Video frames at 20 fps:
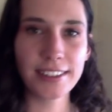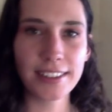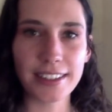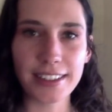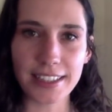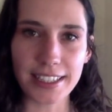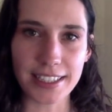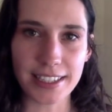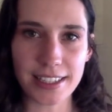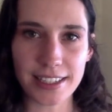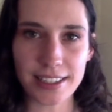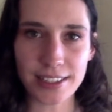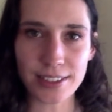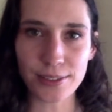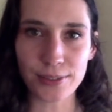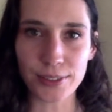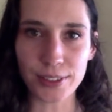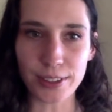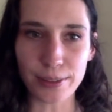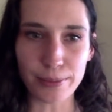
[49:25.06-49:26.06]
This is a
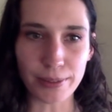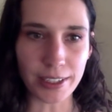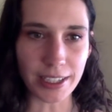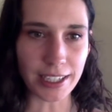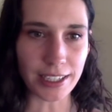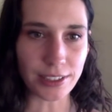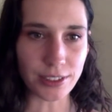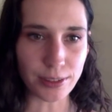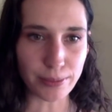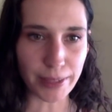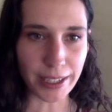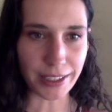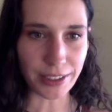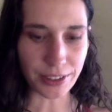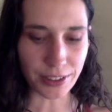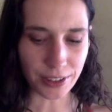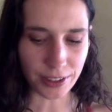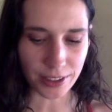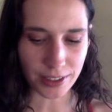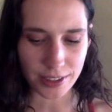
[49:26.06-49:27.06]
room where I do my
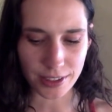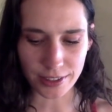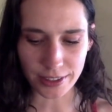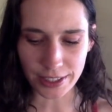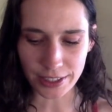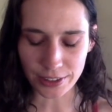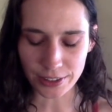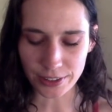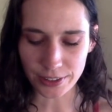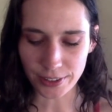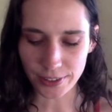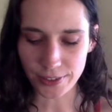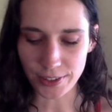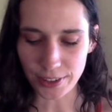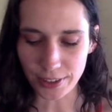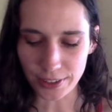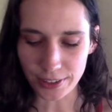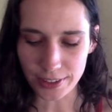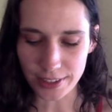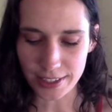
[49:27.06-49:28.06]
yoga, so I don't know if you
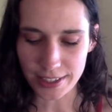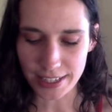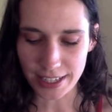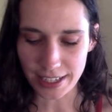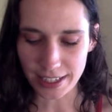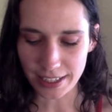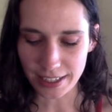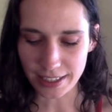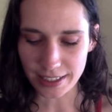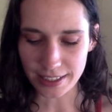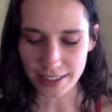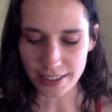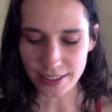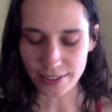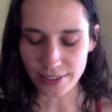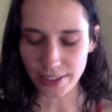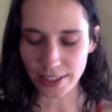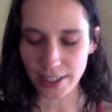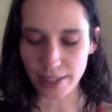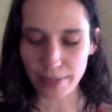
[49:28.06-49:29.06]
could see any stuff
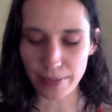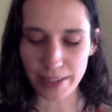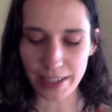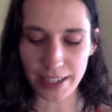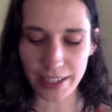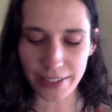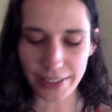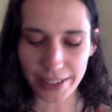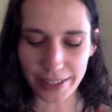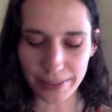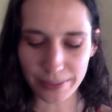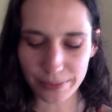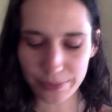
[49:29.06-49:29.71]
in here, but anyway.